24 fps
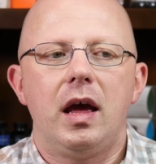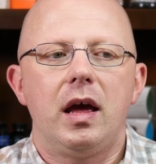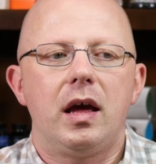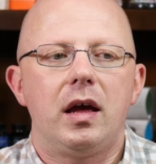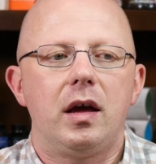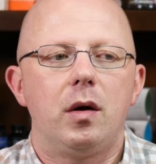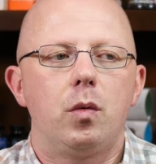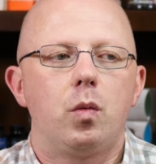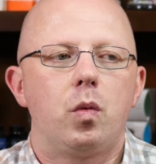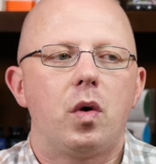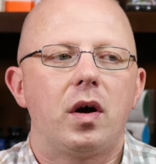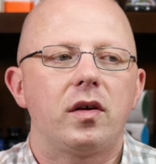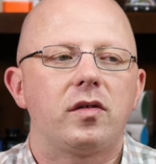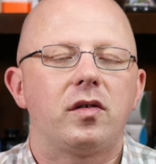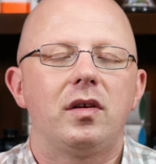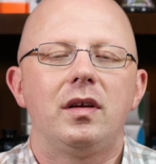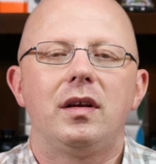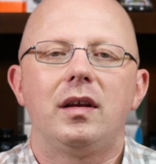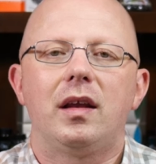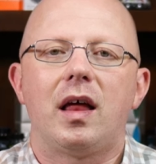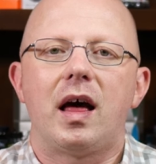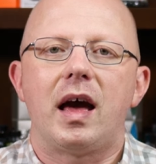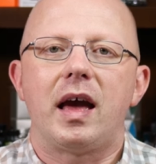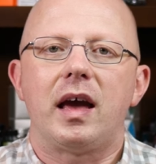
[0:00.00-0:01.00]
It
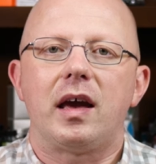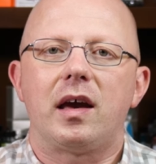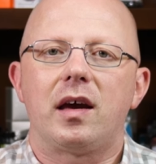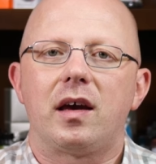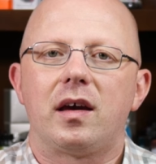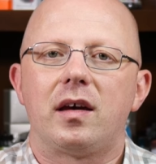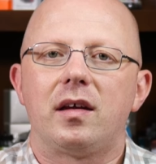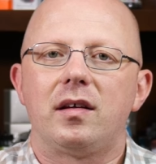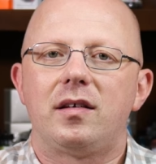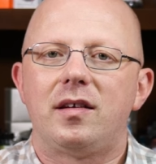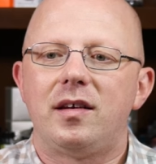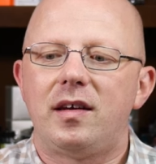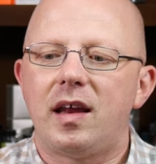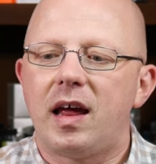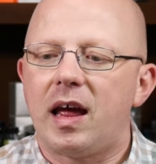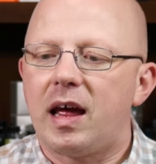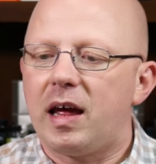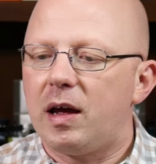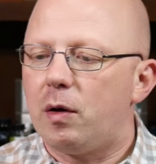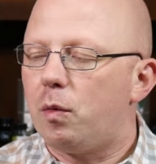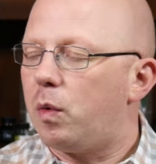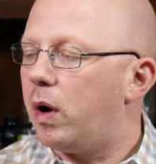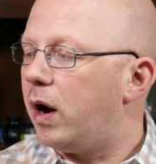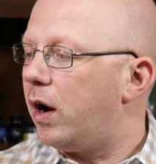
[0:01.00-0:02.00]
wasn't like
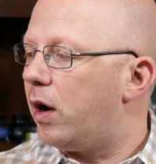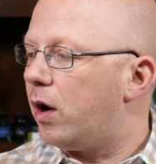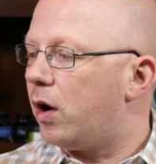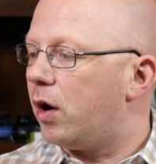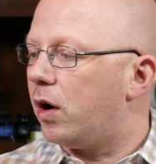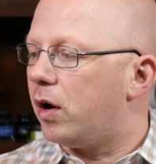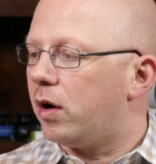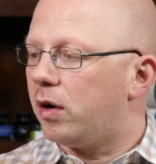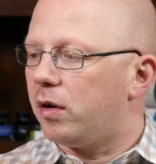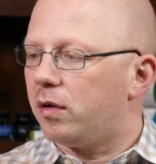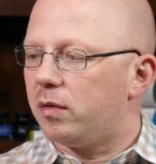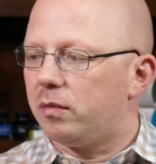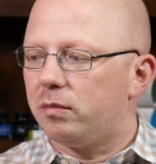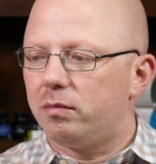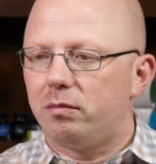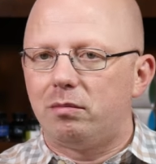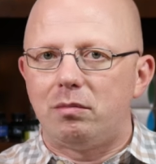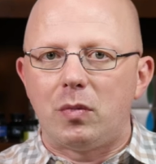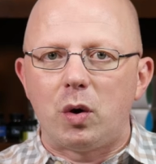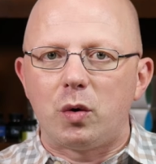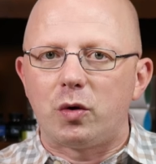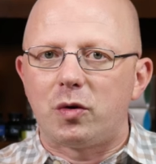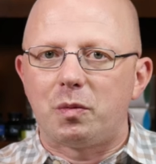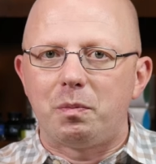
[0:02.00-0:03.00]
today where
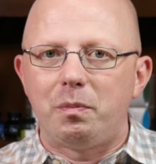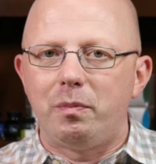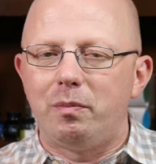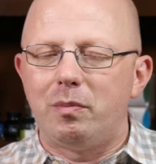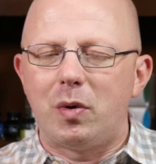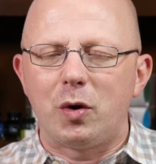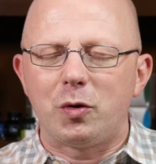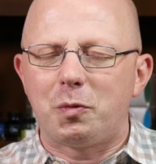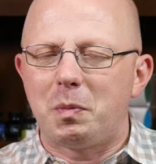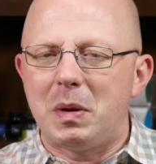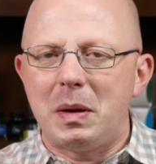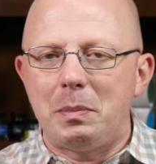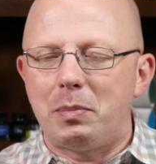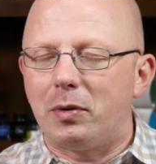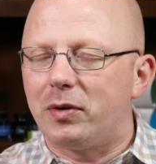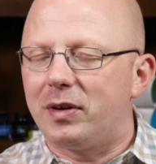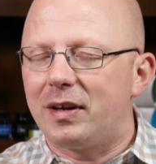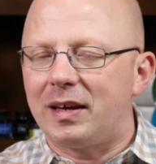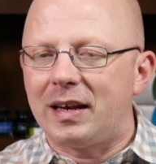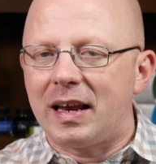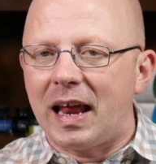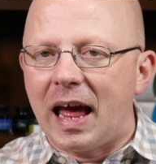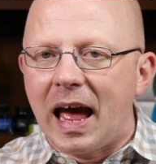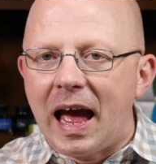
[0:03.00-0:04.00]
most most people
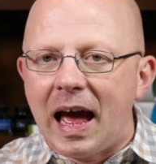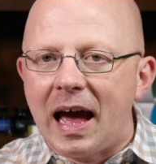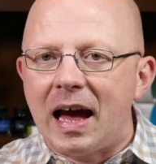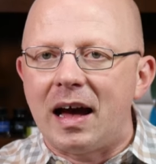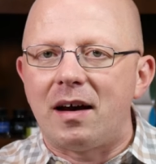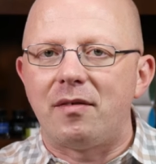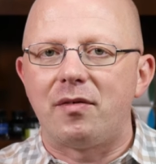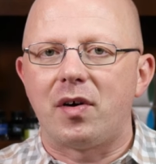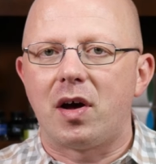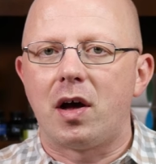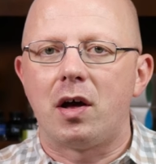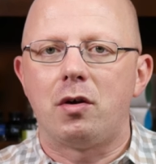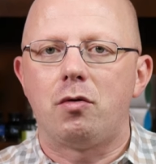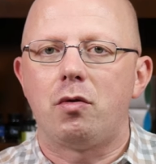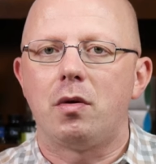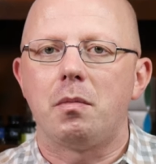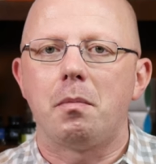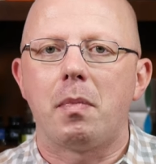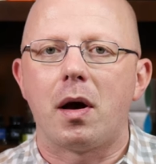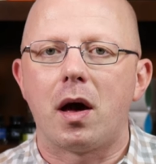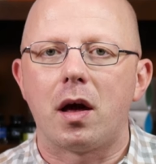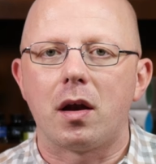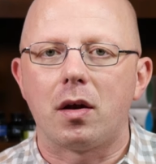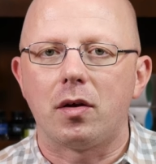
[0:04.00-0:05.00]
didn't have 100
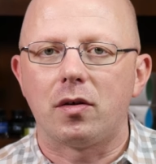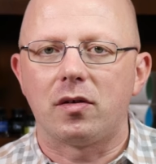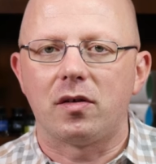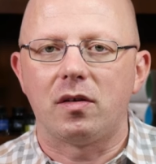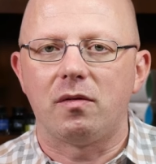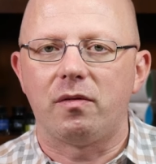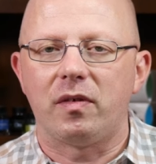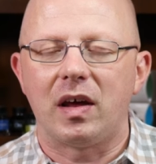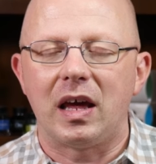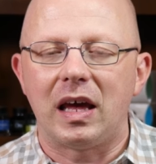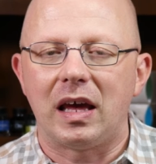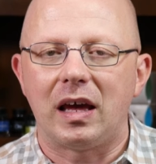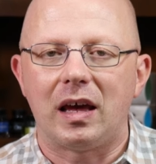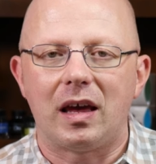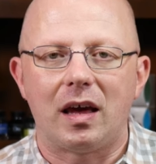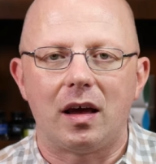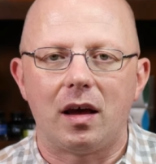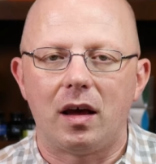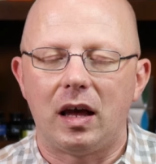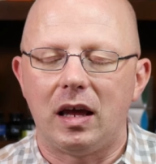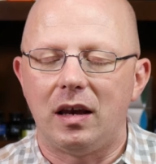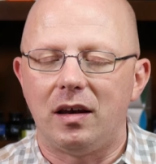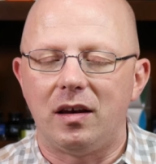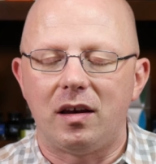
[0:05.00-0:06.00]
bottles of ink
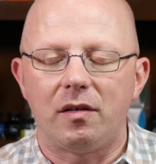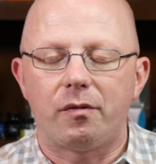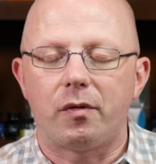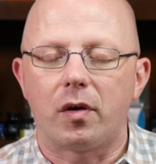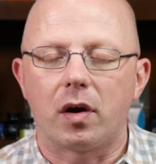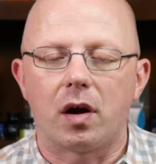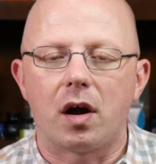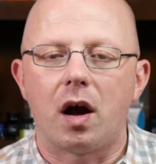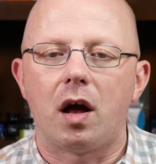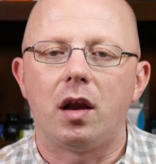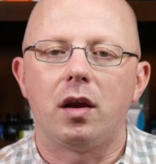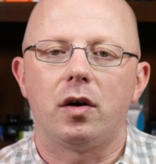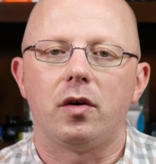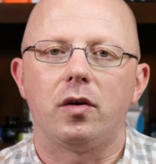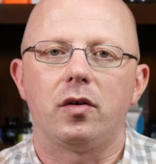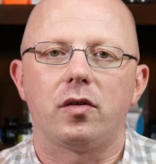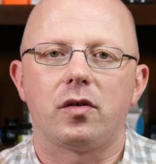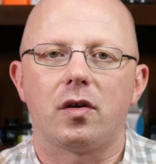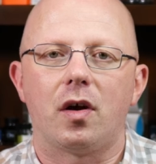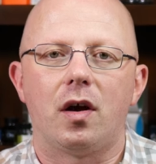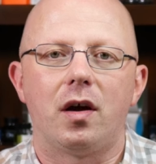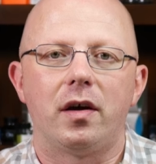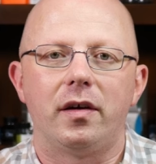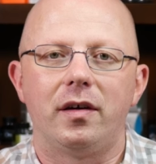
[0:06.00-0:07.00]
in different
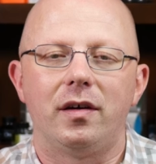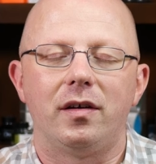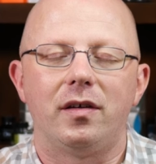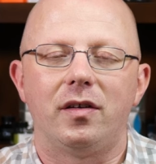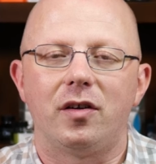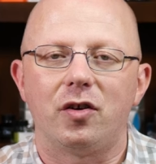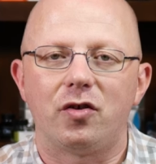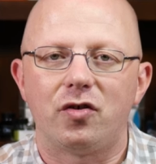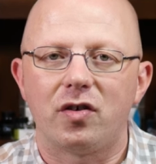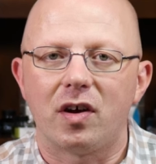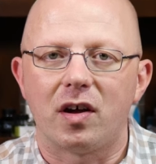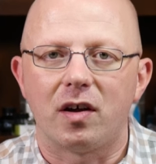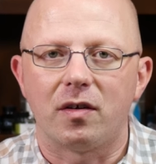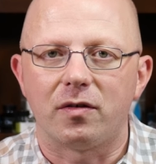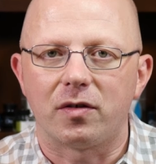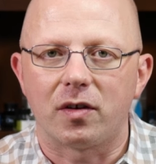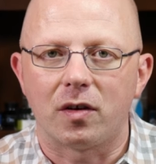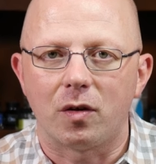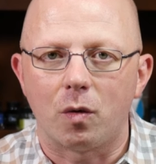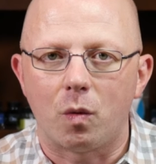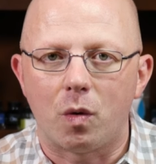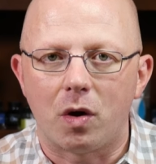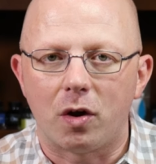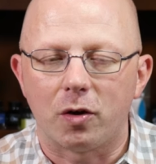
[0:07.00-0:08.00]
colors on the shelves
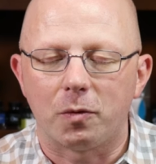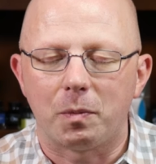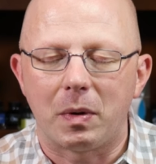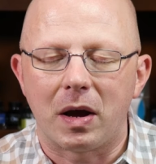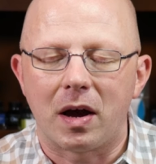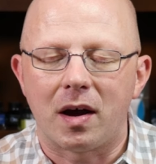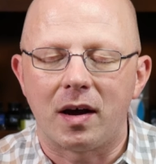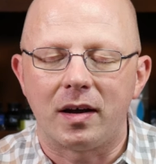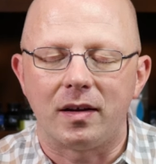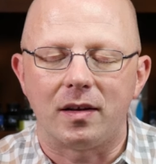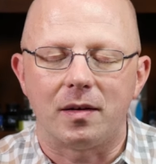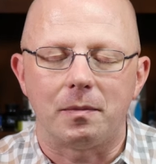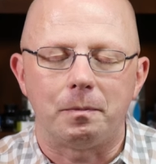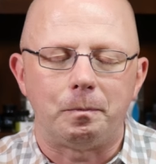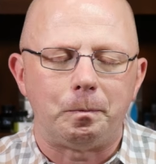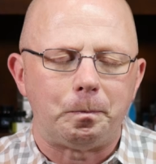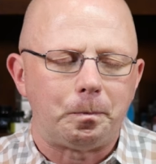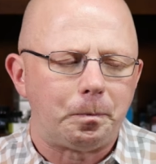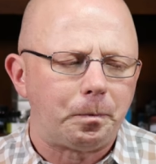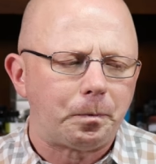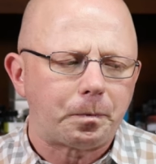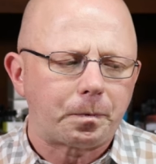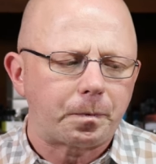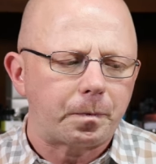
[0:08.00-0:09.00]
on the walls behind them.
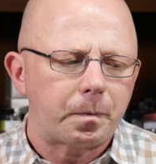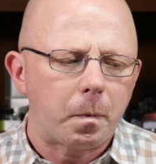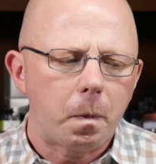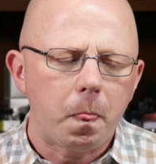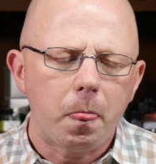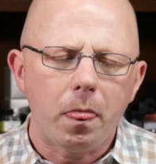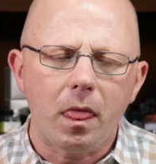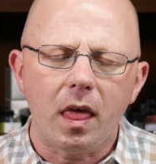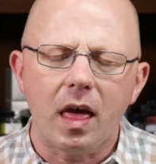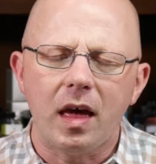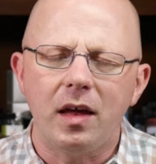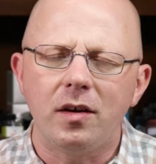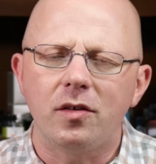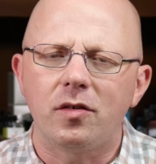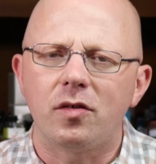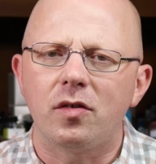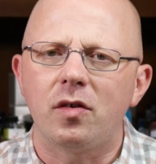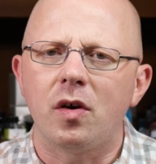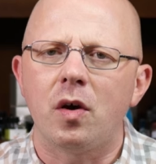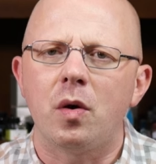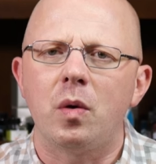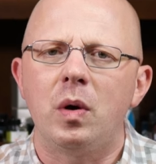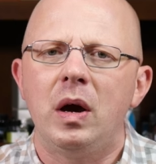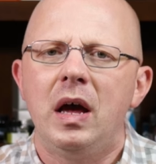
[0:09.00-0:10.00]
And
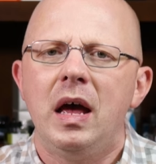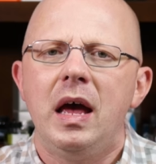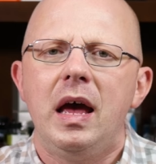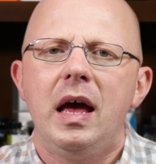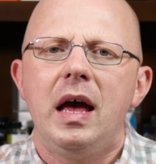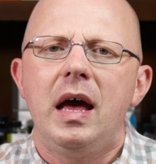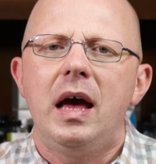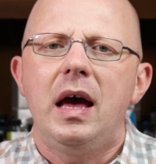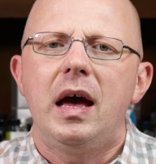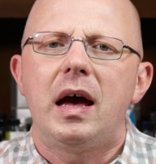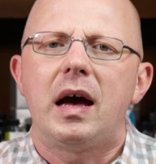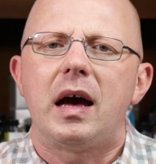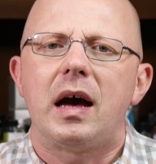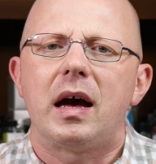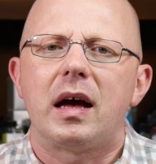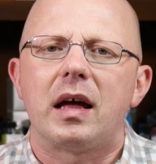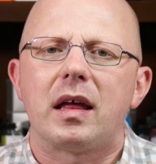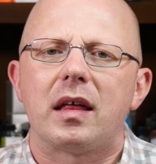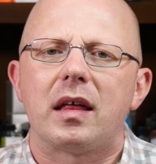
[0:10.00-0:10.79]
so uh,